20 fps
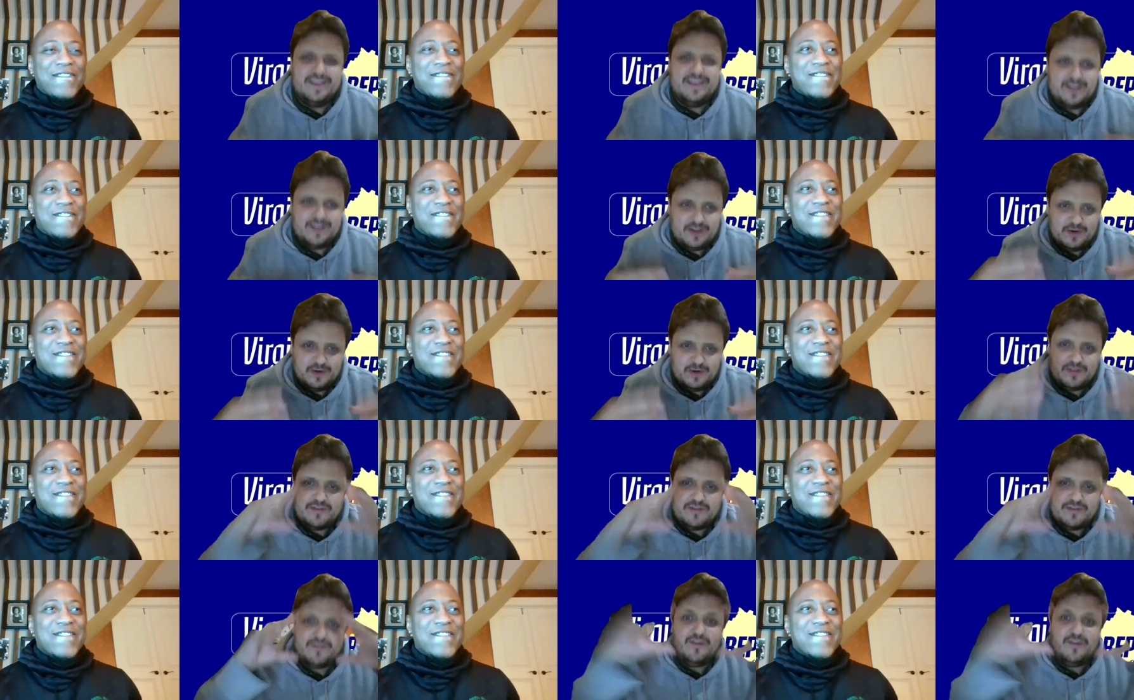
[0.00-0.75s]
Speaker 1: You're
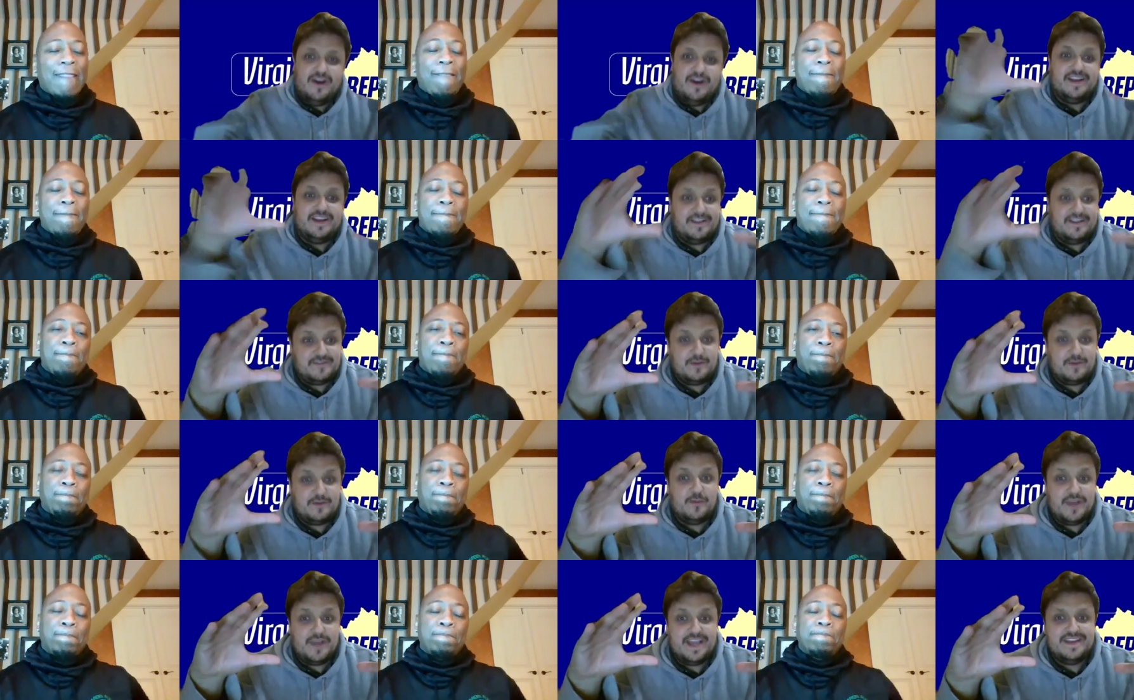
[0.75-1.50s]
the front. If you
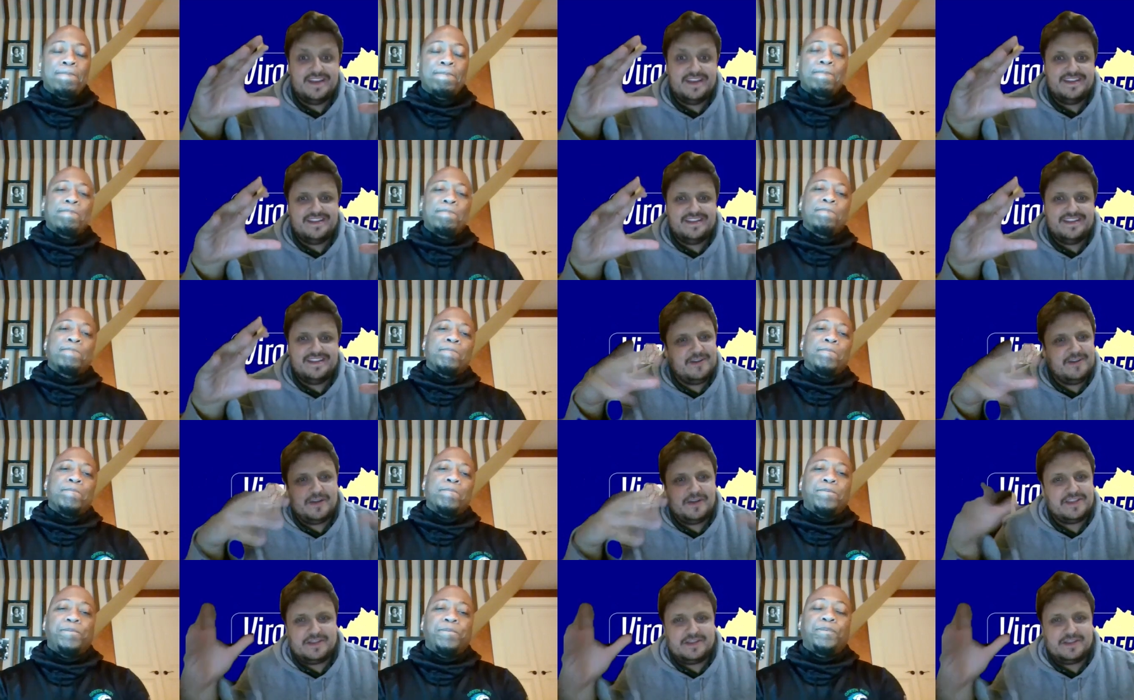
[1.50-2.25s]
win, you
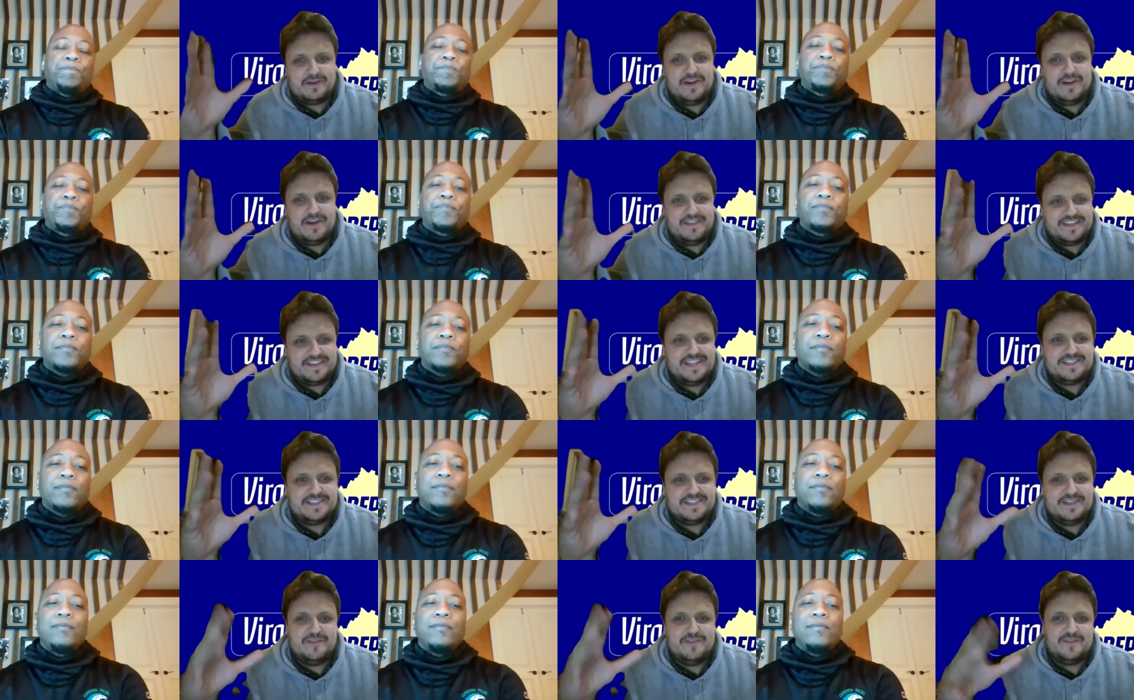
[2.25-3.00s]
don't get the credit the
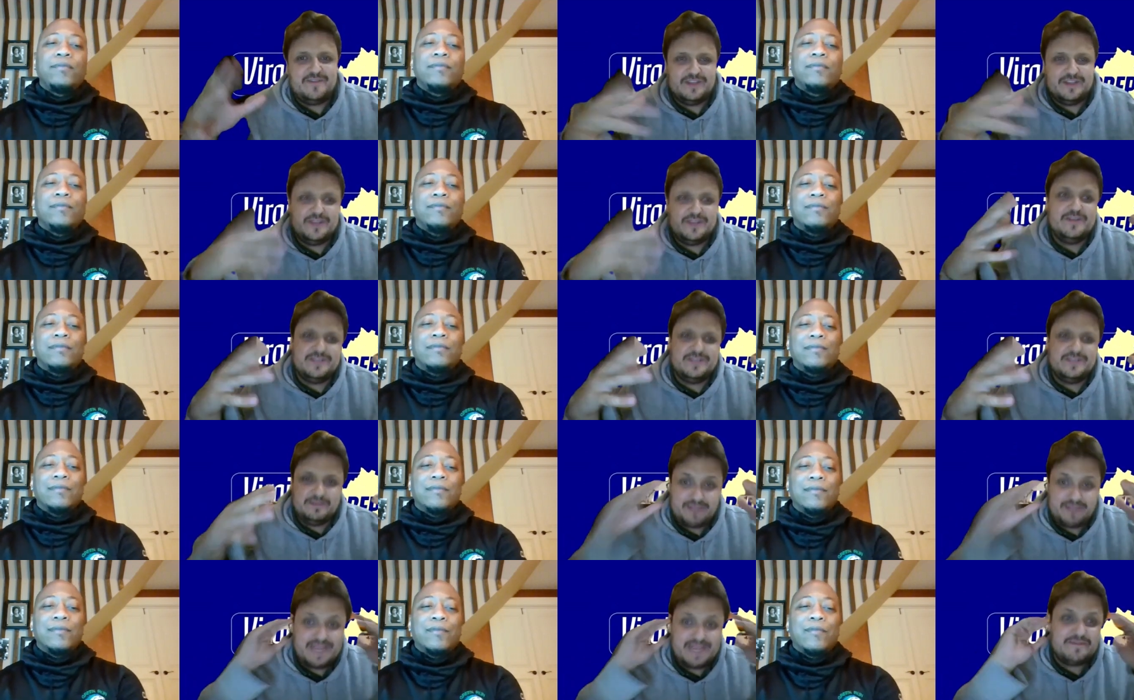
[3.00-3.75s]
kids do. If you lose,
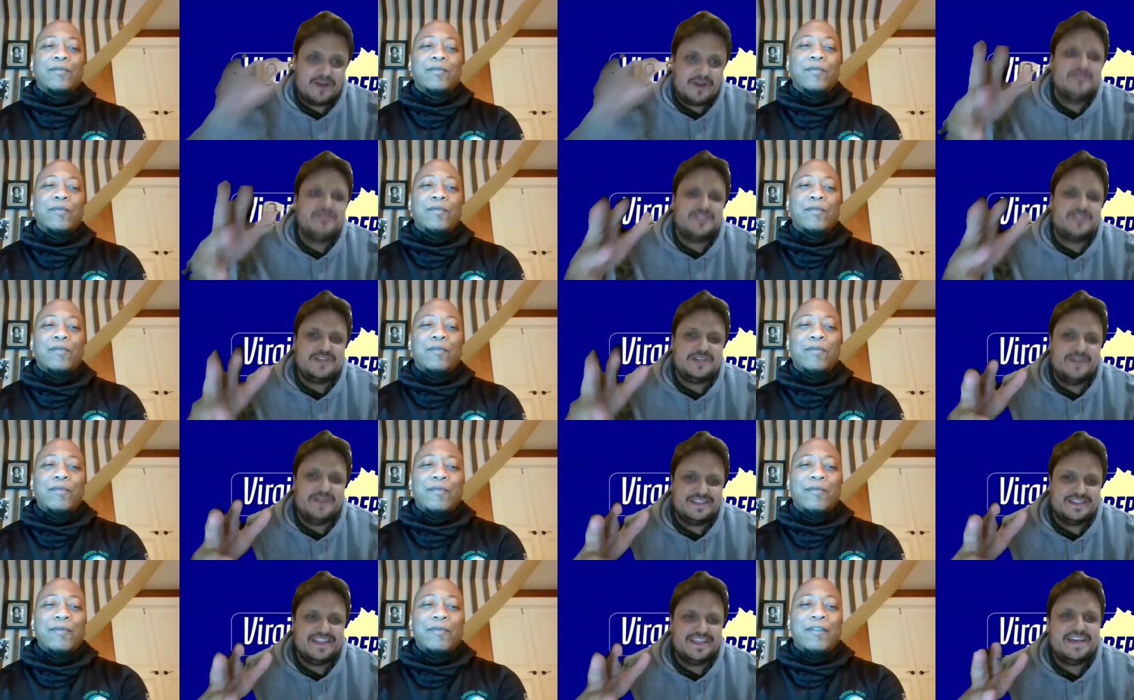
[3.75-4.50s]
the blame goes to
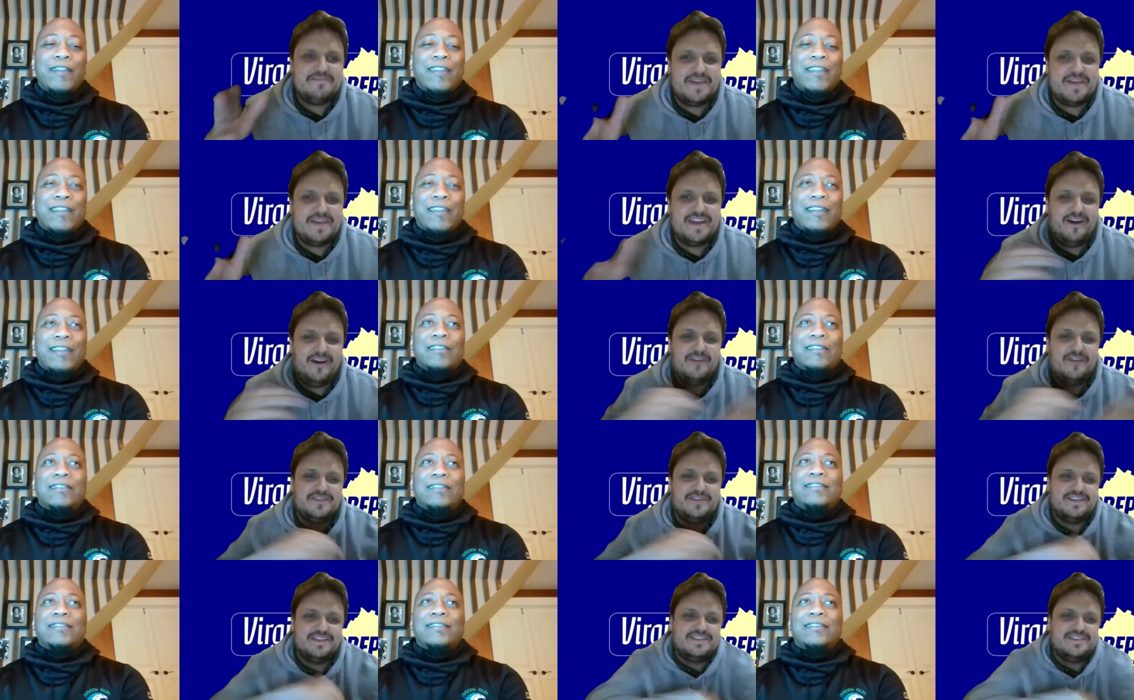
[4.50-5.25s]
you as the head man
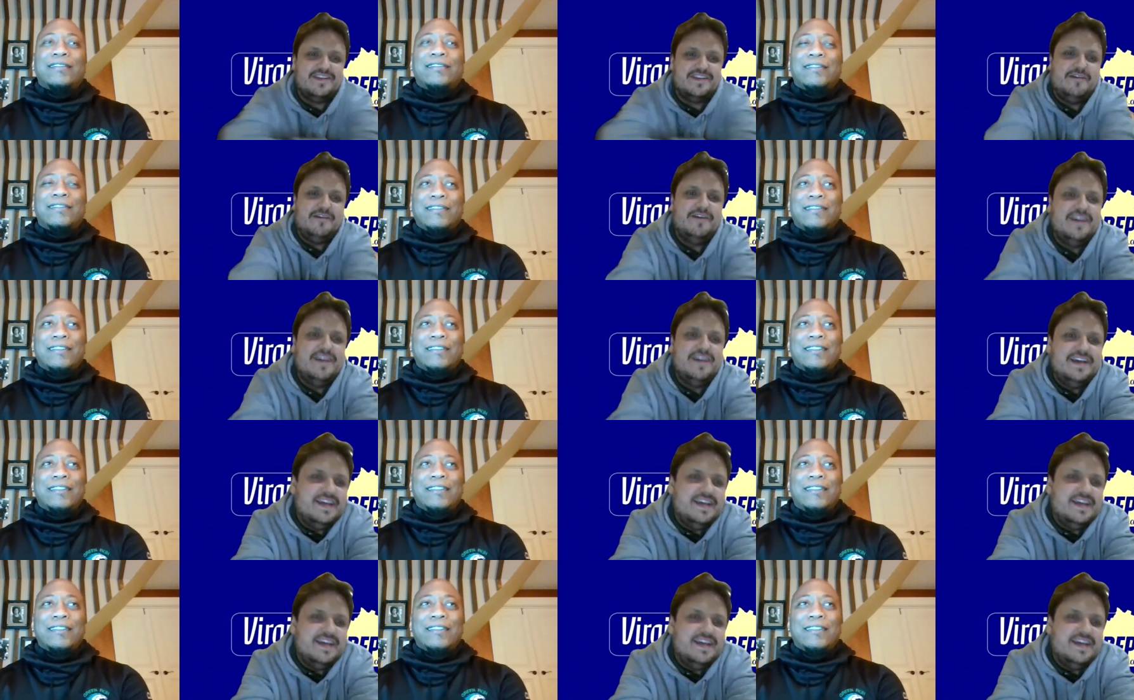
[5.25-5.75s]
often. So